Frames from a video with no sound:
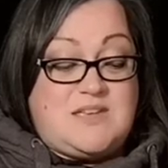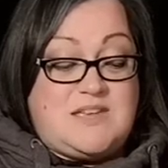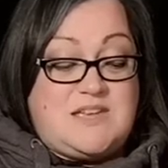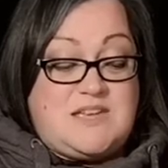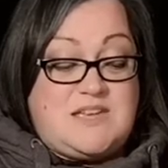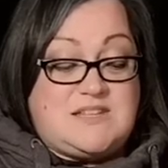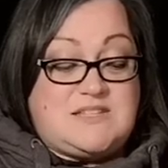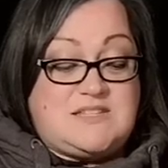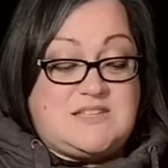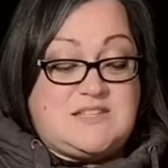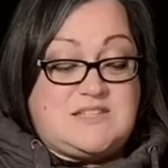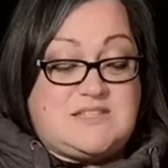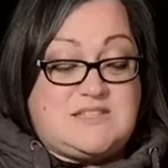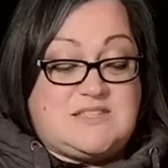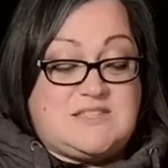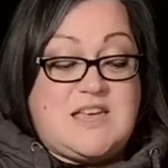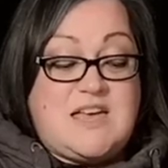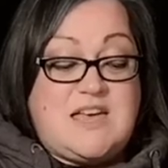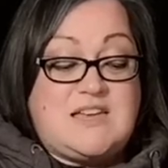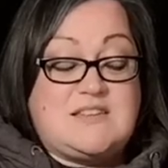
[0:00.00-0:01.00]
"It is
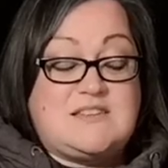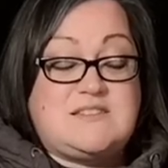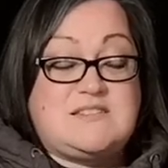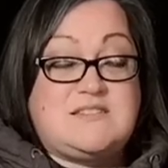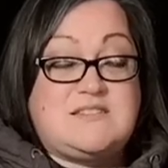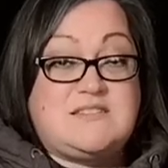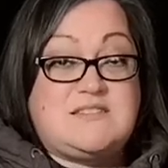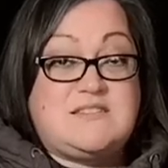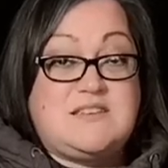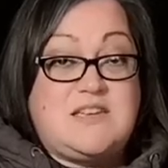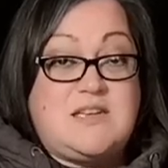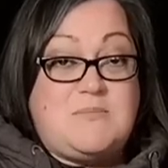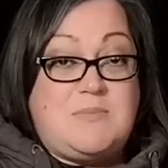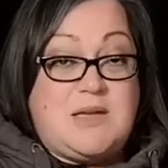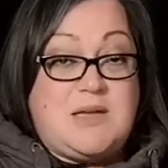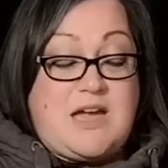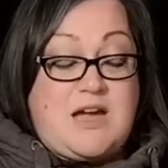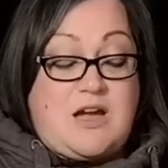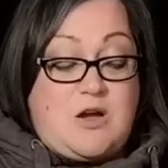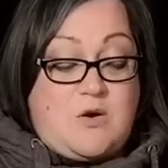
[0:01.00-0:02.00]
said," he
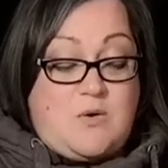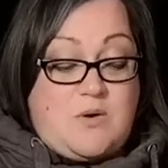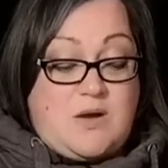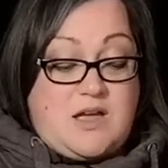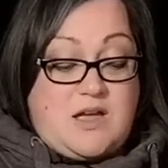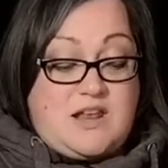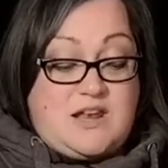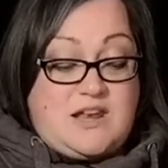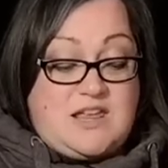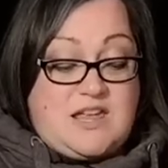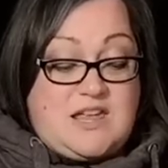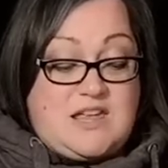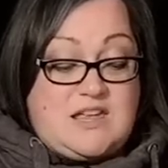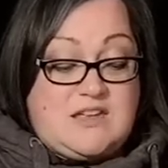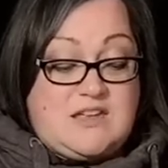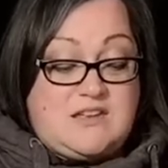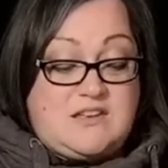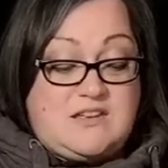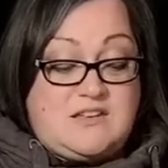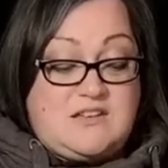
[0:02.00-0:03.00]
began quietly,
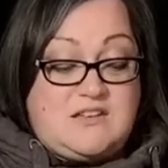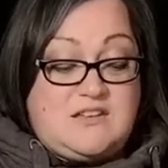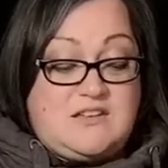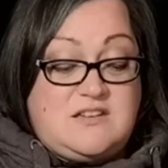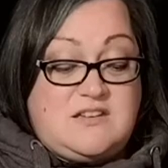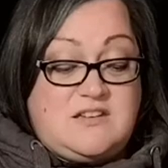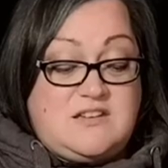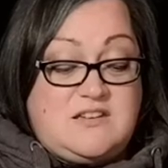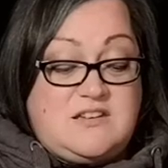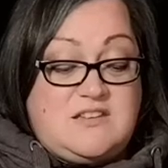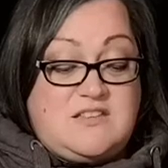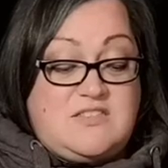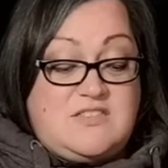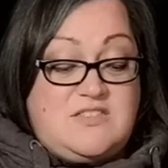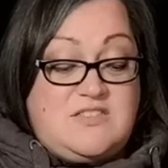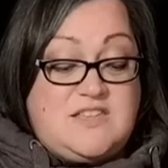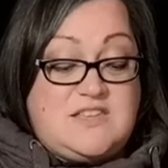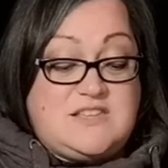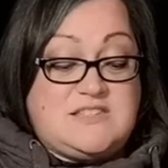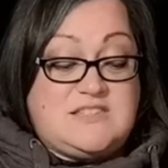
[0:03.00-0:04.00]

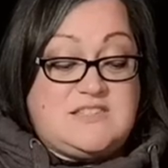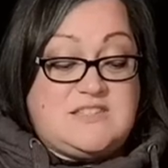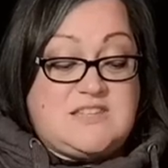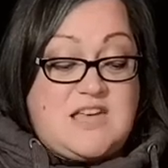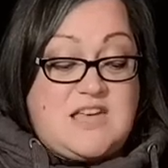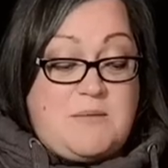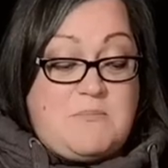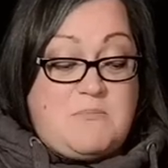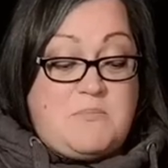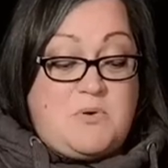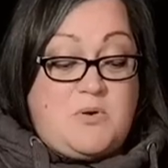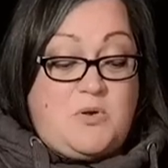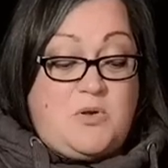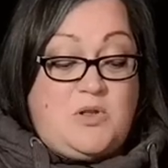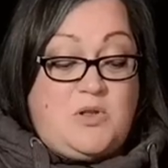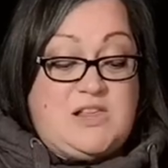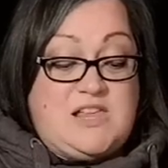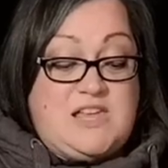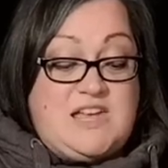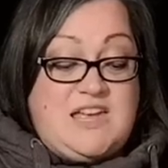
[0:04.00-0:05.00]
"this
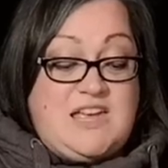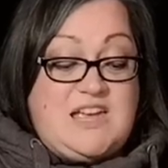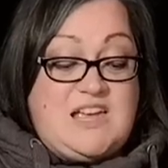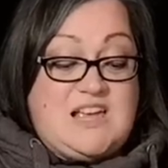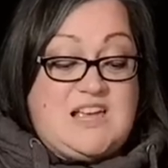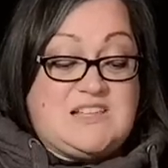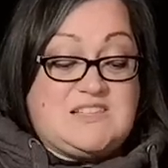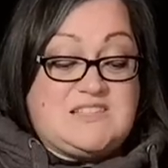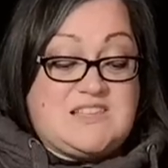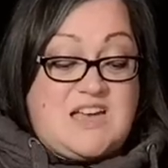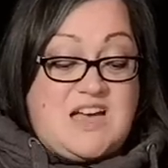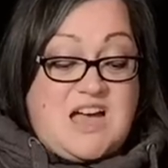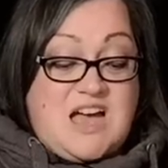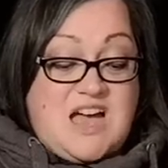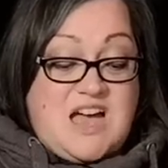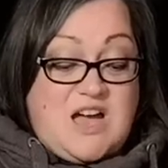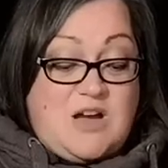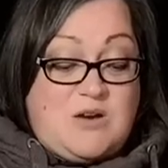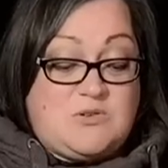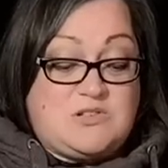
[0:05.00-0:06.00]
temple is a
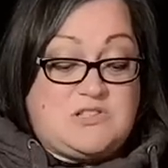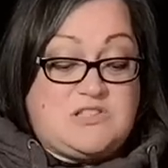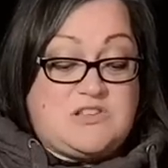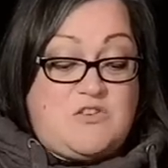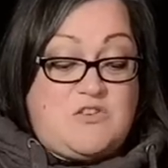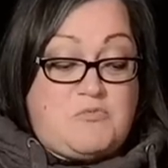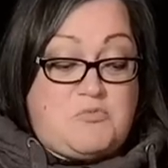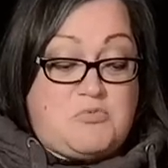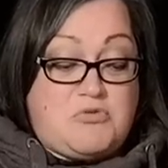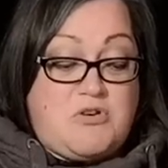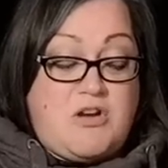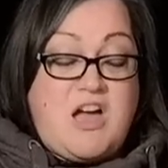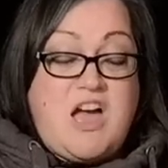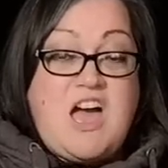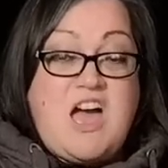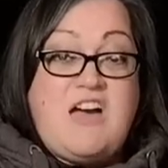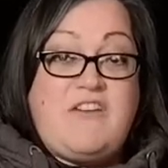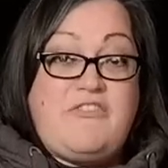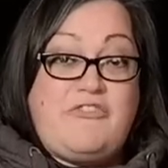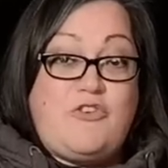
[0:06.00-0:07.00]
house of
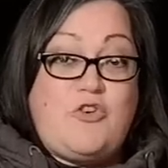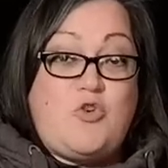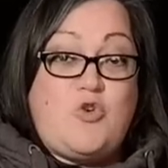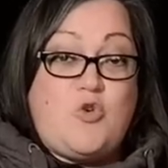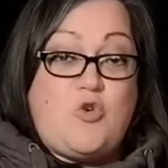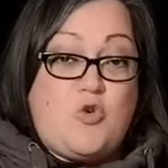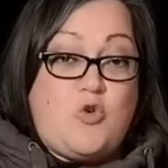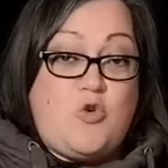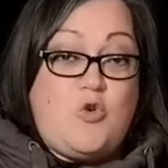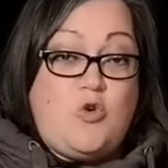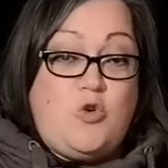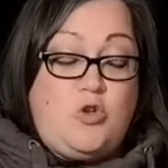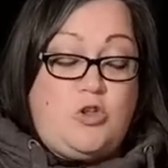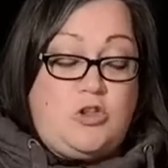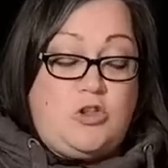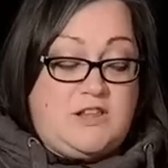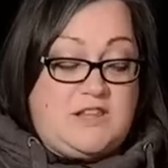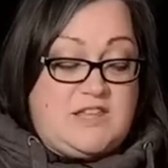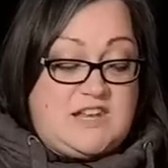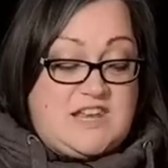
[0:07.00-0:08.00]
prayer for
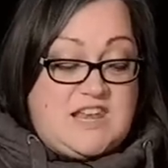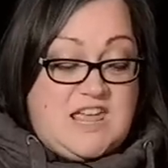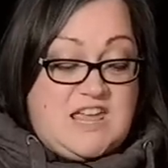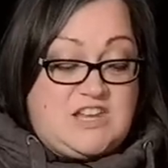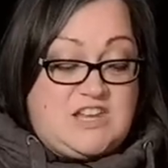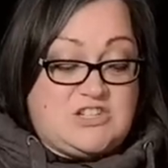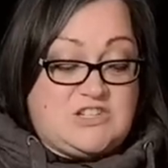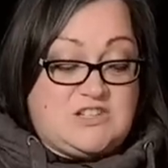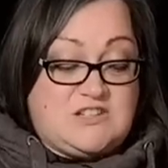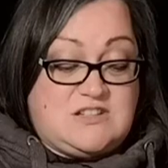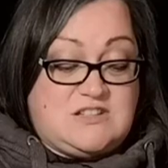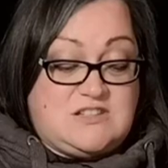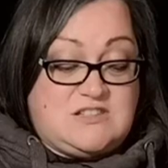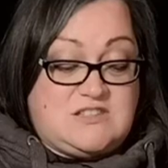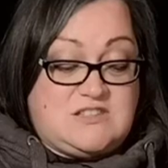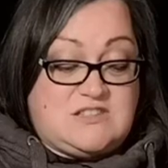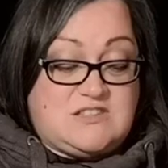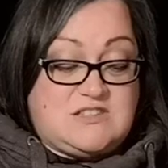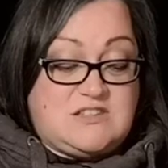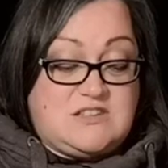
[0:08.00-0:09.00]
all
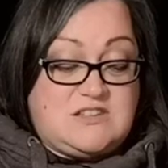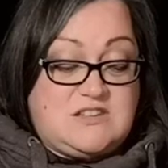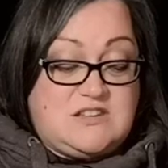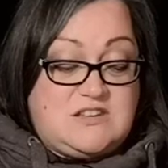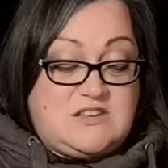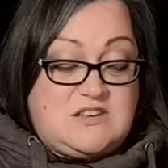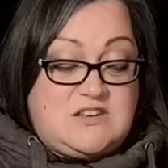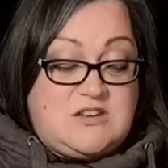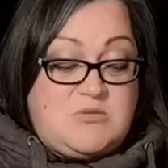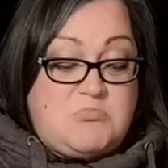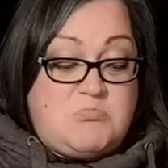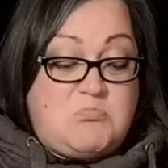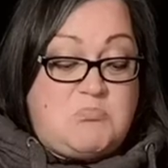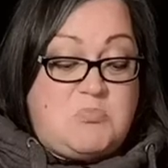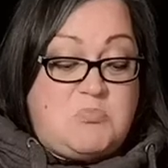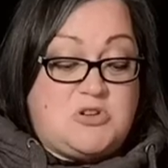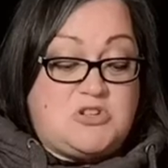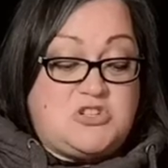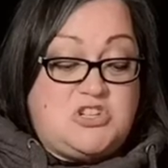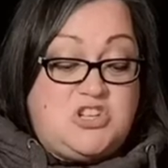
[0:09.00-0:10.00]
nations,
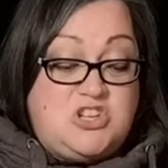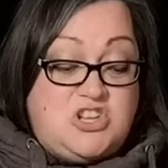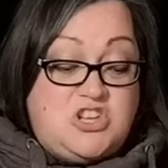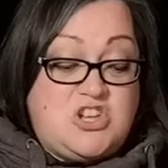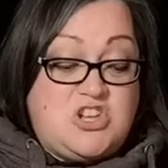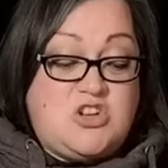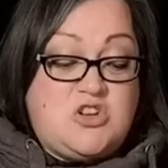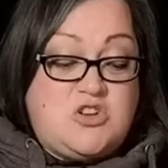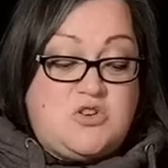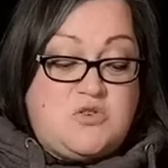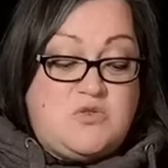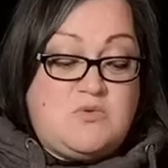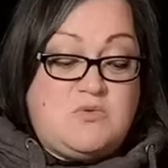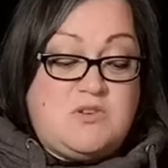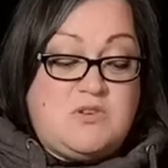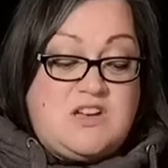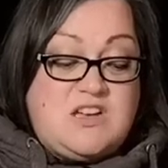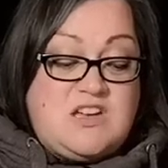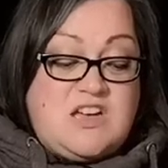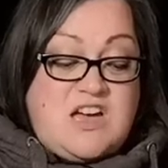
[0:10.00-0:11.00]
but you
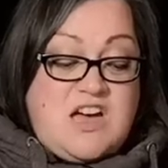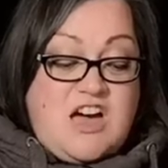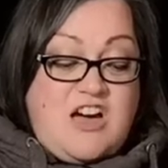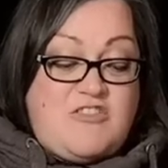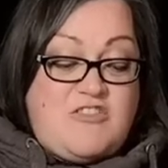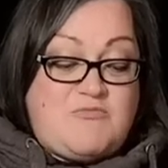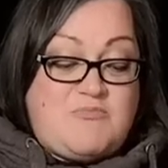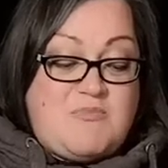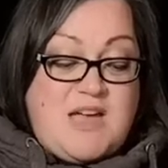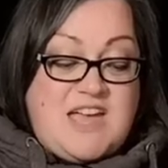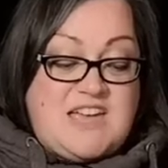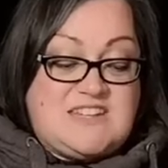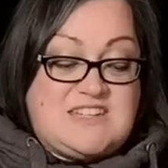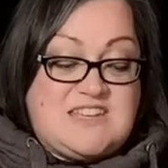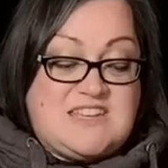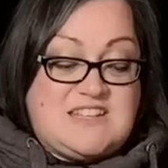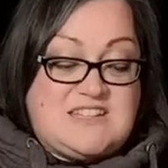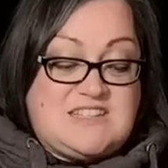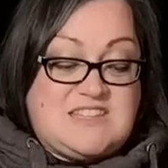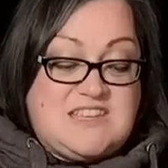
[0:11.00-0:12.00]
have made
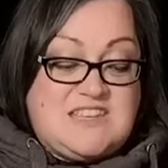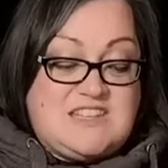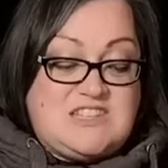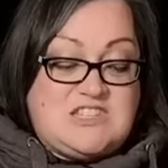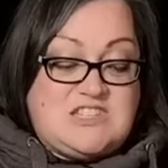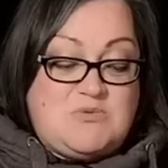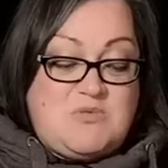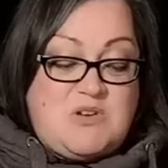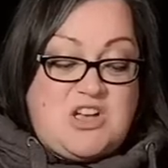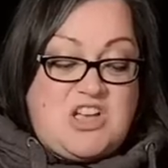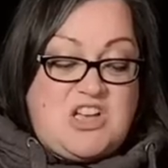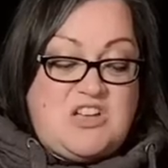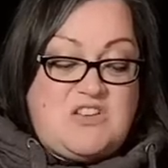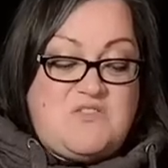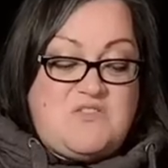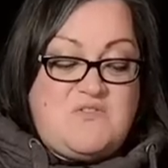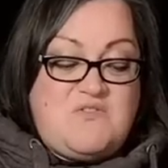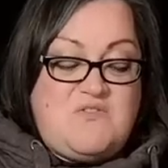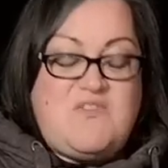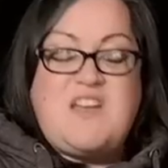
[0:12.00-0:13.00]
it into a
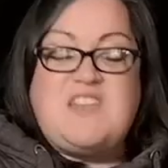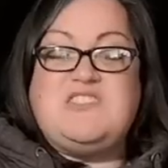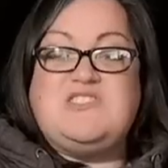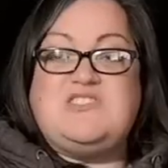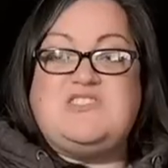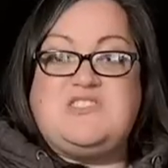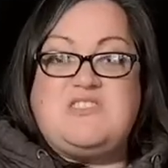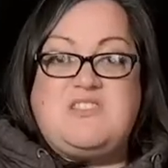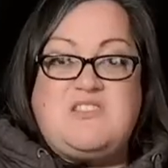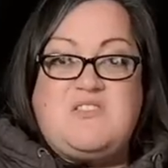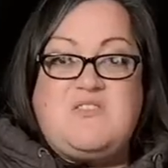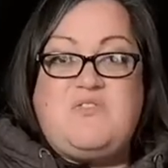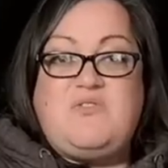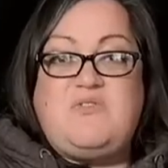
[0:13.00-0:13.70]
convention